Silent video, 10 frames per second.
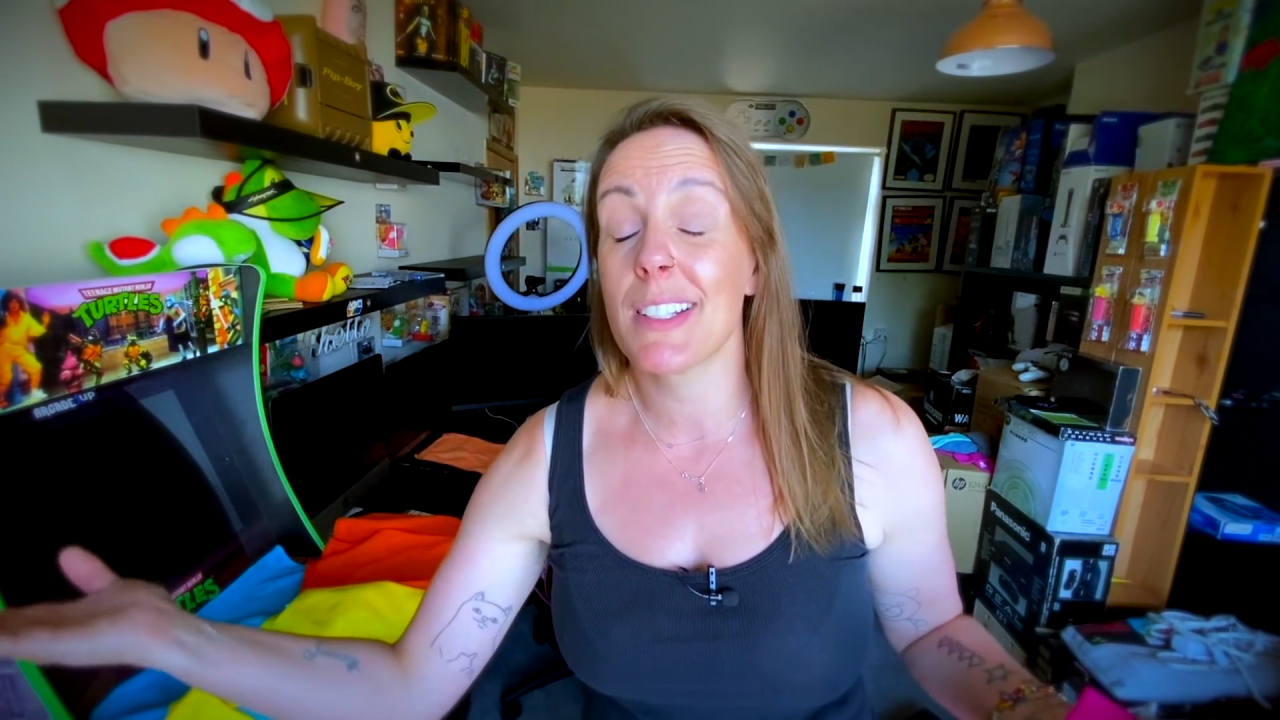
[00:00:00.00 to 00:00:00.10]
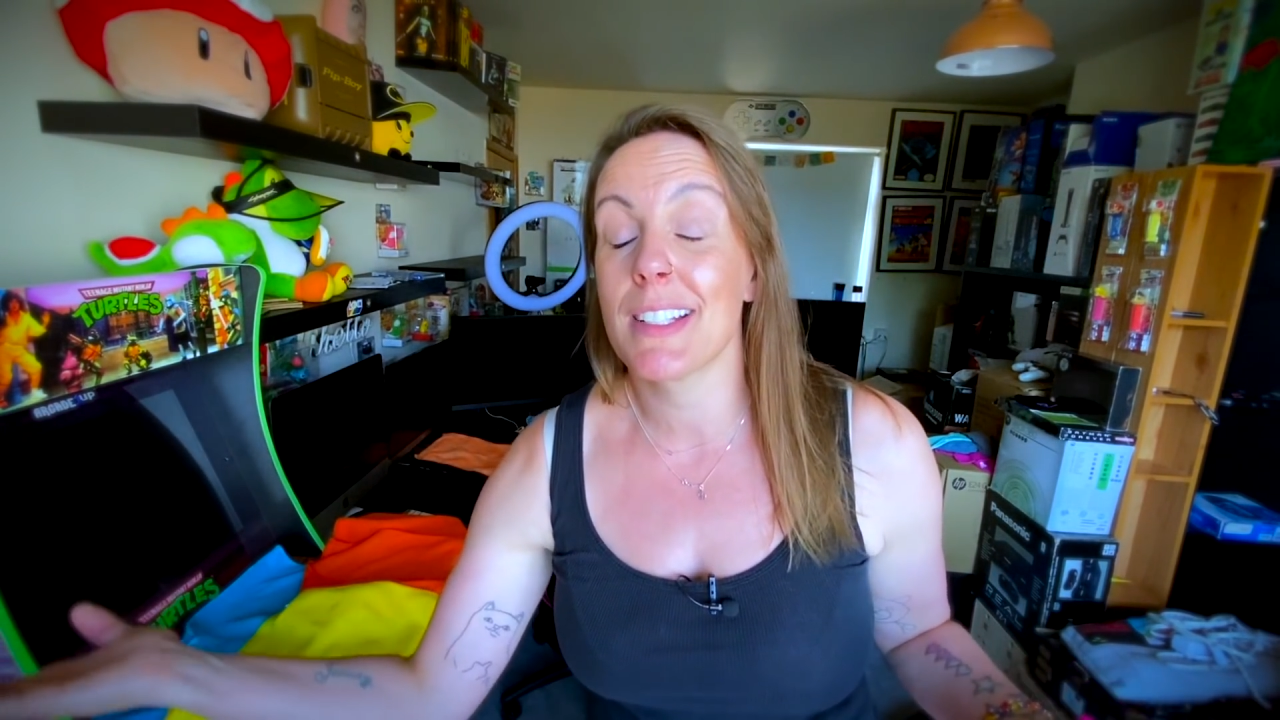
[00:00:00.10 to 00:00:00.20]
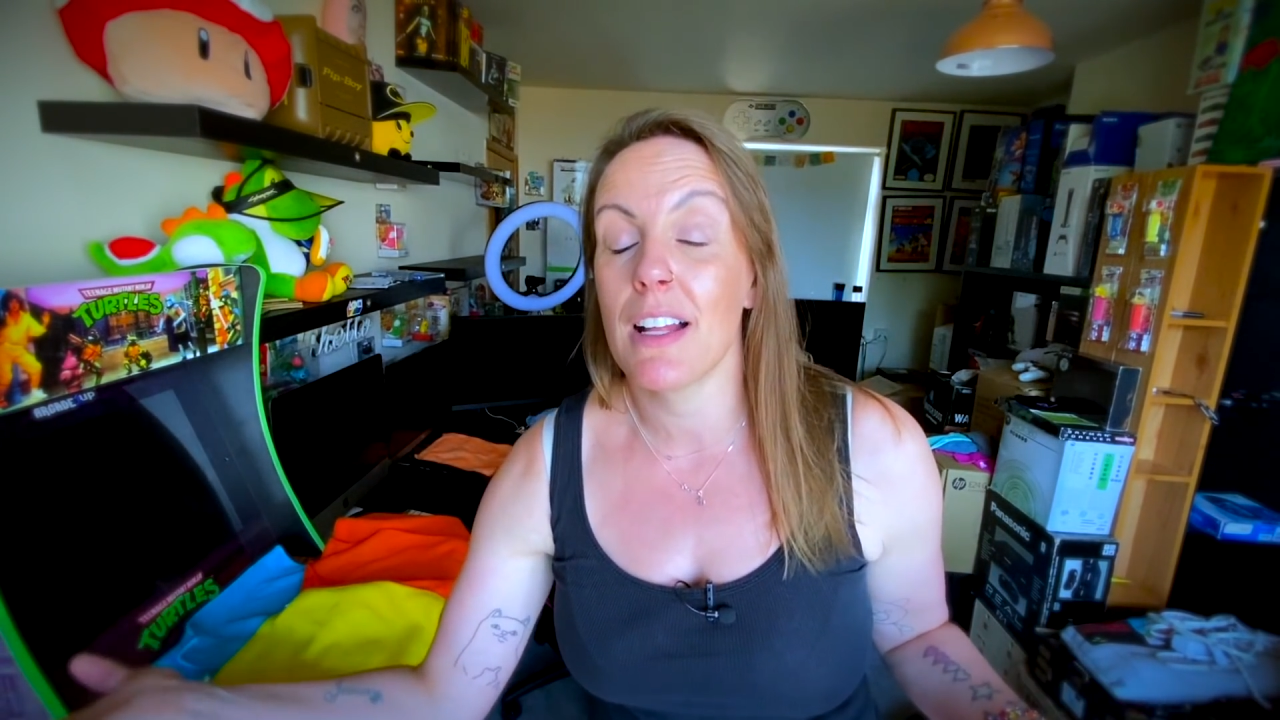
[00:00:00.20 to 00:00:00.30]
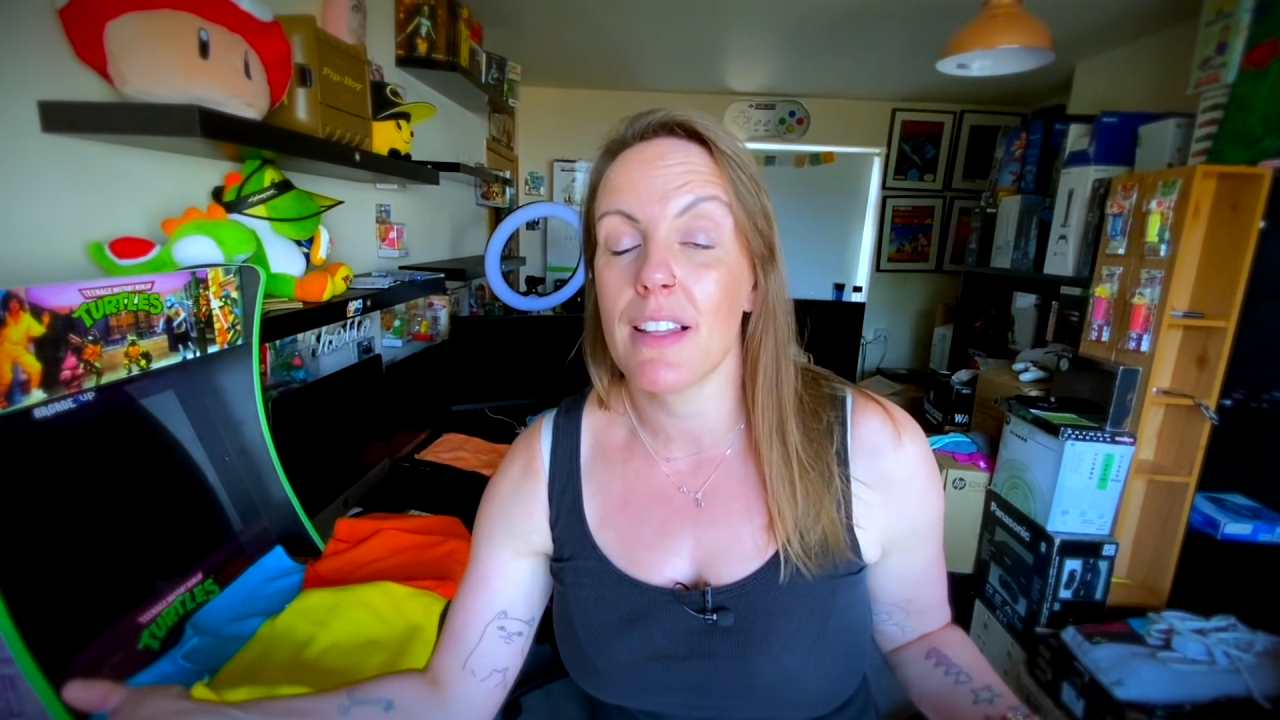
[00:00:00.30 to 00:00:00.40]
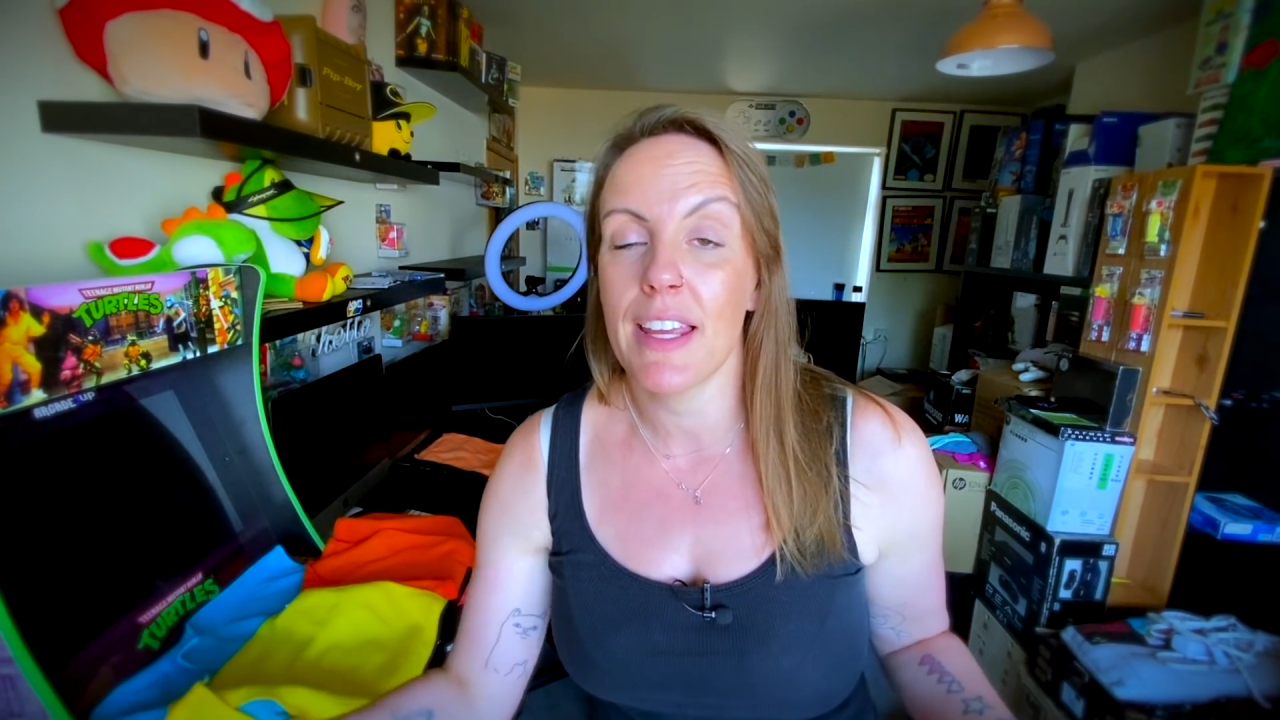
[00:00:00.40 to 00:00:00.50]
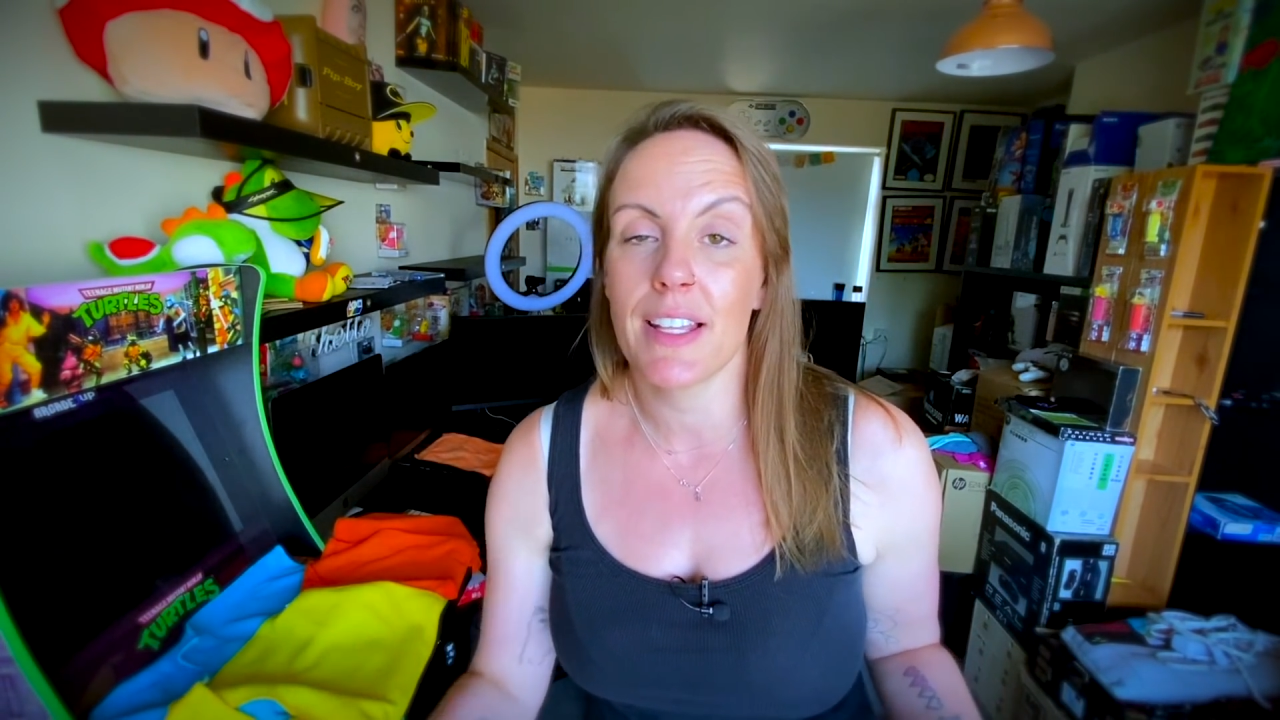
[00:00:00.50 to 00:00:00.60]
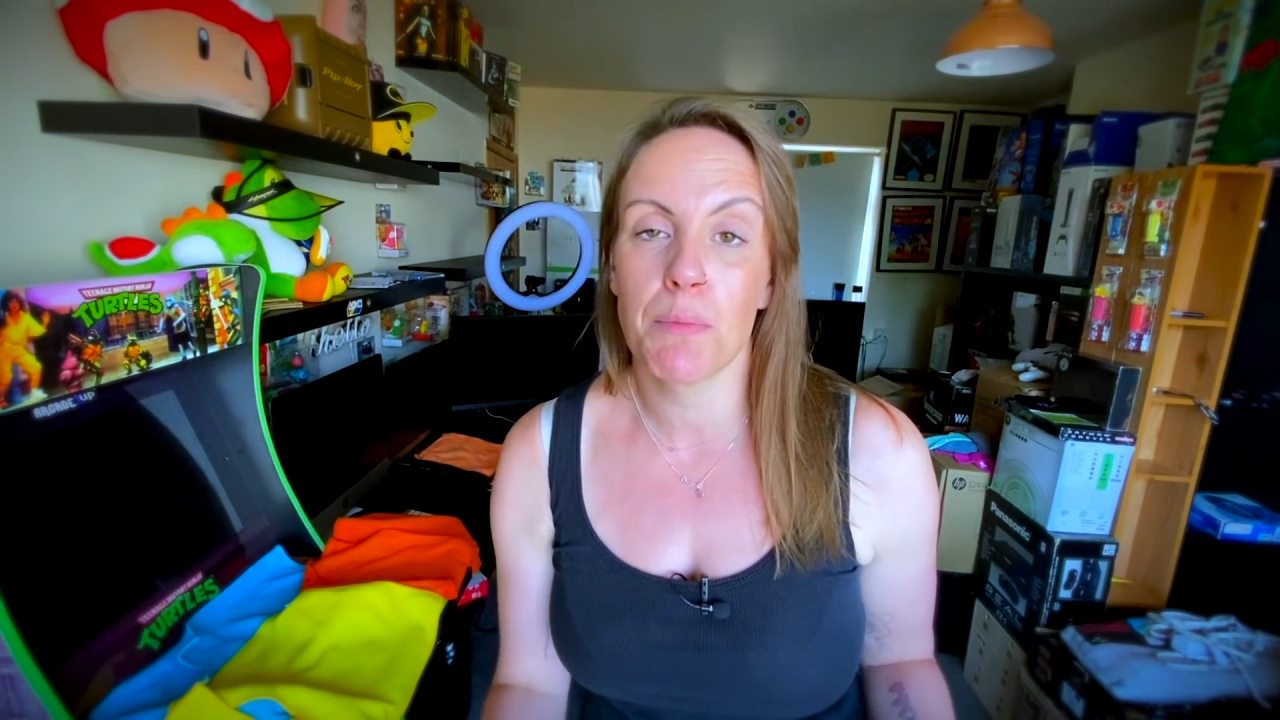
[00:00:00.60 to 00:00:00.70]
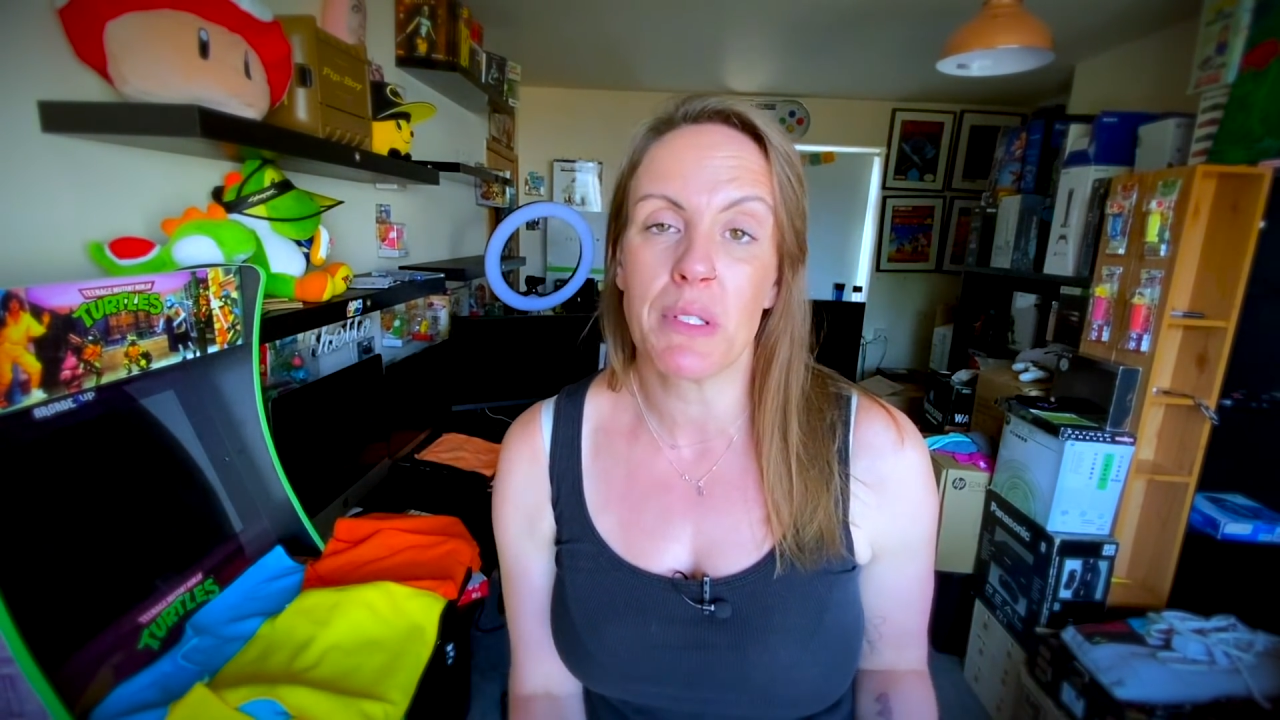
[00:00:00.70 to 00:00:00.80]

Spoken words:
sell his